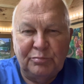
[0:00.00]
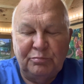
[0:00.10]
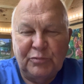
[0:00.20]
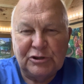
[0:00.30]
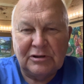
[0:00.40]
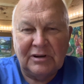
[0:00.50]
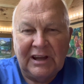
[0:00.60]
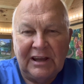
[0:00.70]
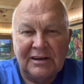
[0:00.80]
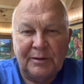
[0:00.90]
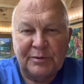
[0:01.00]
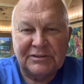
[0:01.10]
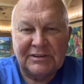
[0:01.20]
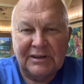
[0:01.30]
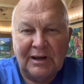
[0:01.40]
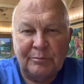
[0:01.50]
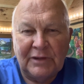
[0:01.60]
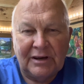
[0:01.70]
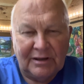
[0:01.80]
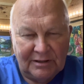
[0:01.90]
put your hand up and say, "I'm
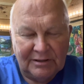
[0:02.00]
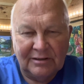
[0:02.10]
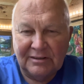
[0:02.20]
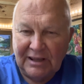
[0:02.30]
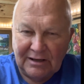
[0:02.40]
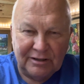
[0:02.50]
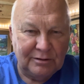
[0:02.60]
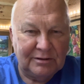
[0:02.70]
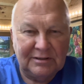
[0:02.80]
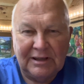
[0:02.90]
not a hugger." That'll do it.